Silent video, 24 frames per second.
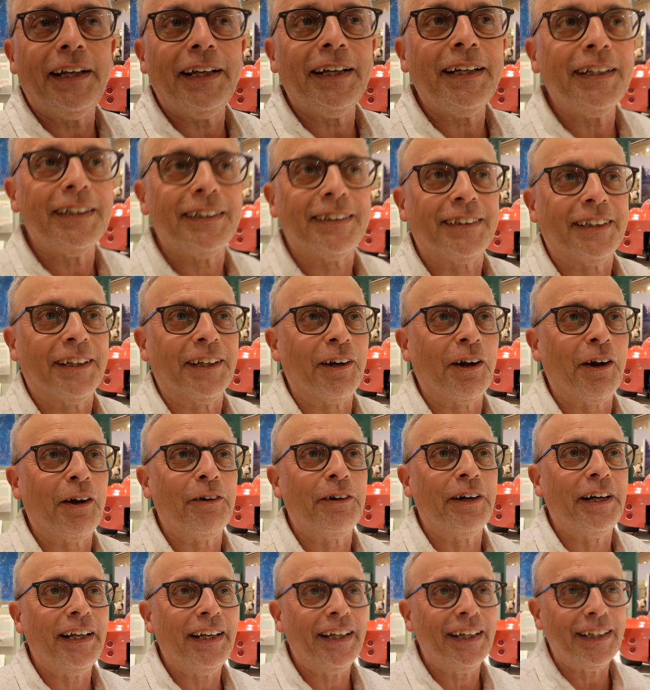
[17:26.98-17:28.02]
is. It
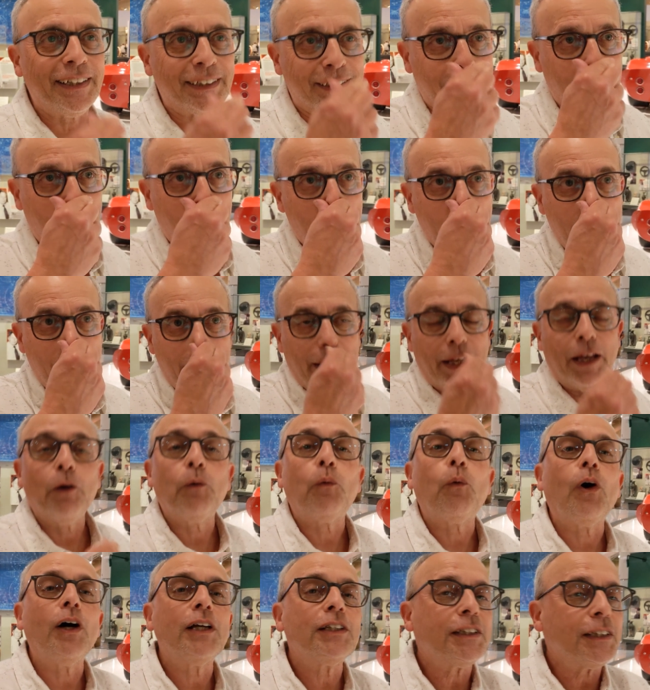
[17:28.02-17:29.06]
already is.
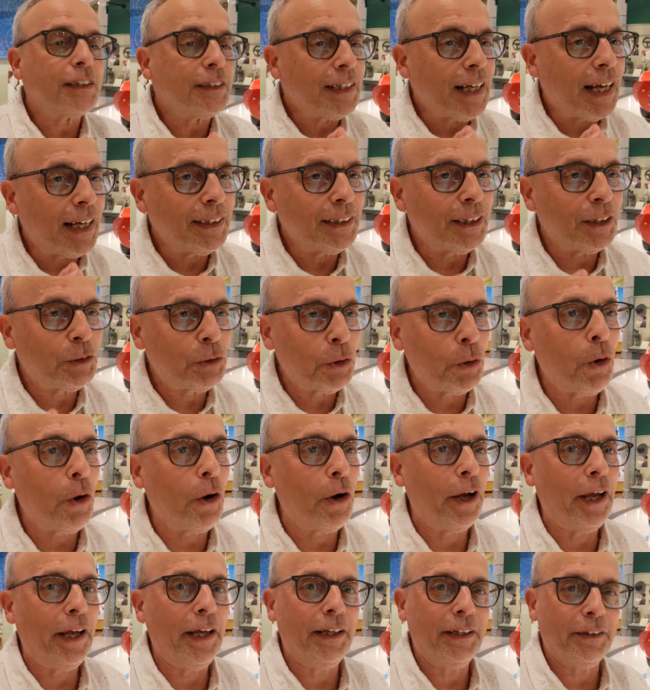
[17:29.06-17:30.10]
It wasn't on the
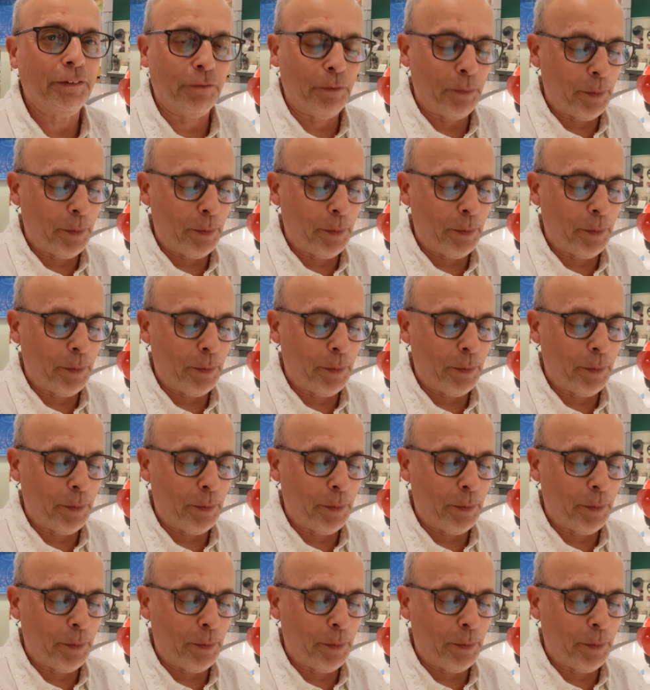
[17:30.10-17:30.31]
toy. Remember